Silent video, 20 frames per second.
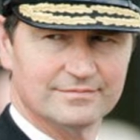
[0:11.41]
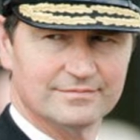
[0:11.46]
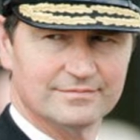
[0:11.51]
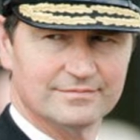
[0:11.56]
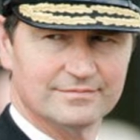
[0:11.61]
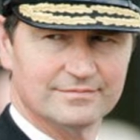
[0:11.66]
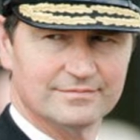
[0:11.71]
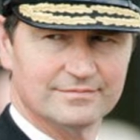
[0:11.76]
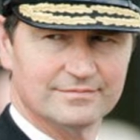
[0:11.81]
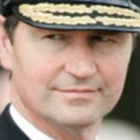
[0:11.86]

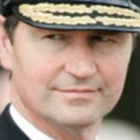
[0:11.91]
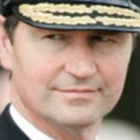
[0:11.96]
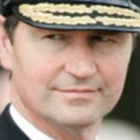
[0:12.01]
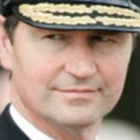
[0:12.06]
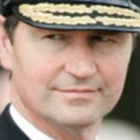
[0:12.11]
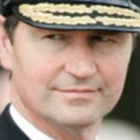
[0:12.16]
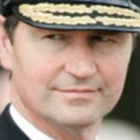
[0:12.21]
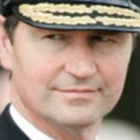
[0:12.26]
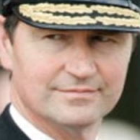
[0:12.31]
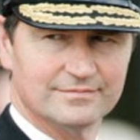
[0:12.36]

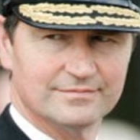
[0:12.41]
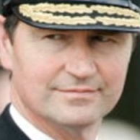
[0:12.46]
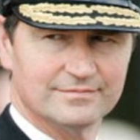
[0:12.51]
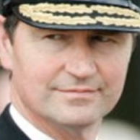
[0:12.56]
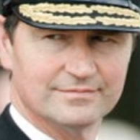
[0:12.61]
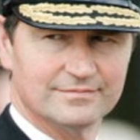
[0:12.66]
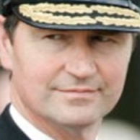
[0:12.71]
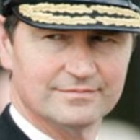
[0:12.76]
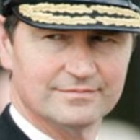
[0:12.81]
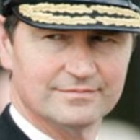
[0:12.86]

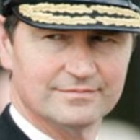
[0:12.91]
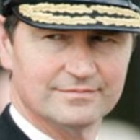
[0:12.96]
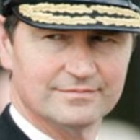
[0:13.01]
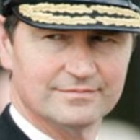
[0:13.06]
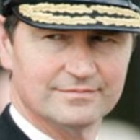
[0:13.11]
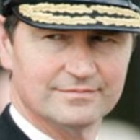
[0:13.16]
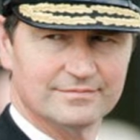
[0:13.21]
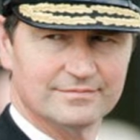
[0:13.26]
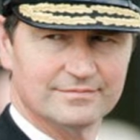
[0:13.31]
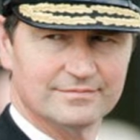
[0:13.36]

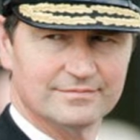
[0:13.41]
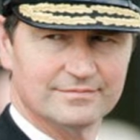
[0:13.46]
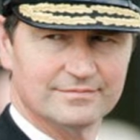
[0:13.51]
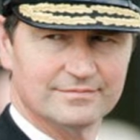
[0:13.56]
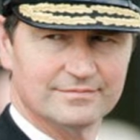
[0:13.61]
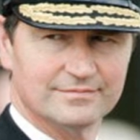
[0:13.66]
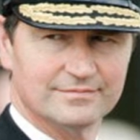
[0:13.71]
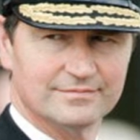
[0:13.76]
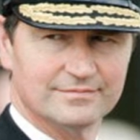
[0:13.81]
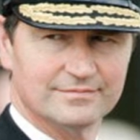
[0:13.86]

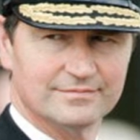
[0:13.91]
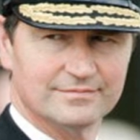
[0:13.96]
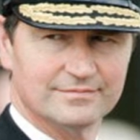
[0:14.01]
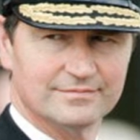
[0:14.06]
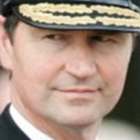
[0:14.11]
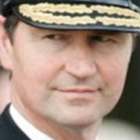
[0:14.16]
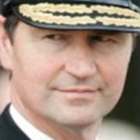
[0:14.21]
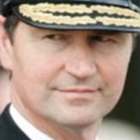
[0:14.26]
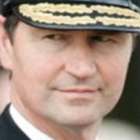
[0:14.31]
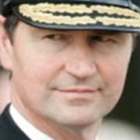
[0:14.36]

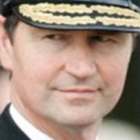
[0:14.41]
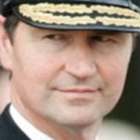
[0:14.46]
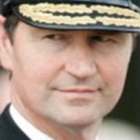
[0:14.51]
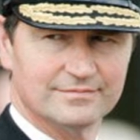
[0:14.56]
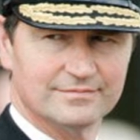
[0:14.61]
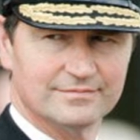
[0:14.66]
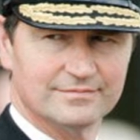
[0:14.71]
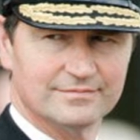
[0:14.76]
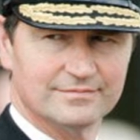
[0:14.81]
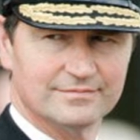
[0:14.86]

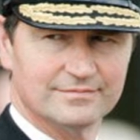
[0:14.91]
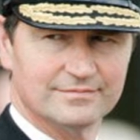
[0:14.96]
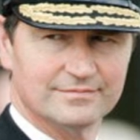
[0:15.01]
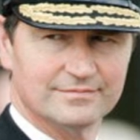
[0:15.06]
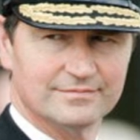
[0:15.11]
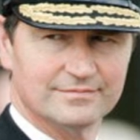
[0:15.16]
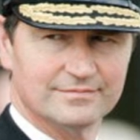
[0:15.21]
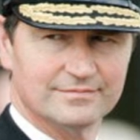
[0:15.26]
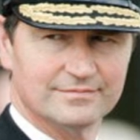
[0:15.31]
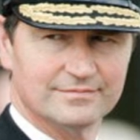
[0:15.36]

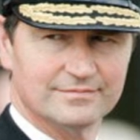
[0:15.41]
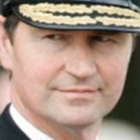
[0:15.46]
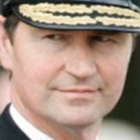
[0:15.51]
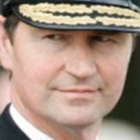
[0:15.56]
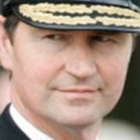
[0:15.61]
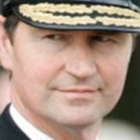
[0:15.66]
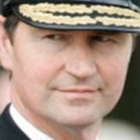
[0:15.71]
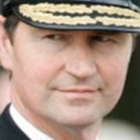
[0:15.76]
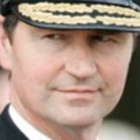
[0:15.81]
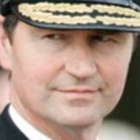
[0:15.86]

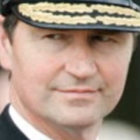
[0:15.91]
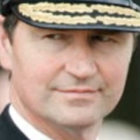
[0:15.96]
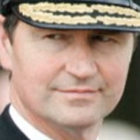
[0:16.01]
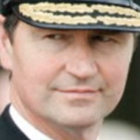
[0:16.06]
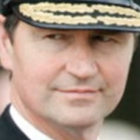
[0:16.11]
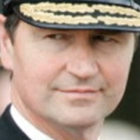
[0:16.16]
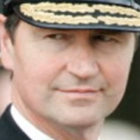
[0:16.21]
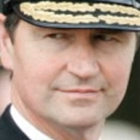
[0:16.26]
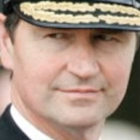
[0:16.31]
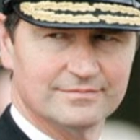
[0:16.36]

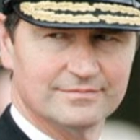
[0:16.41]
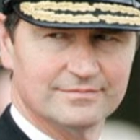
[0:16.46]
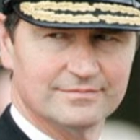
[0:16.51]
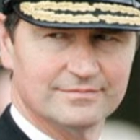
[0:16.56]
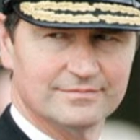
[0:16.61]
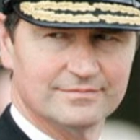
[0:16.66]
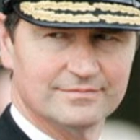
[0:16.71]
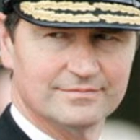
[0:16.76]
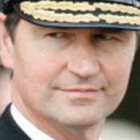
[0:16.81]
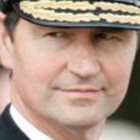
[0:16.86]

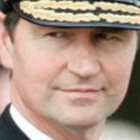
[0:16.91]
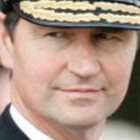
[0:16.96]
(no lip movement)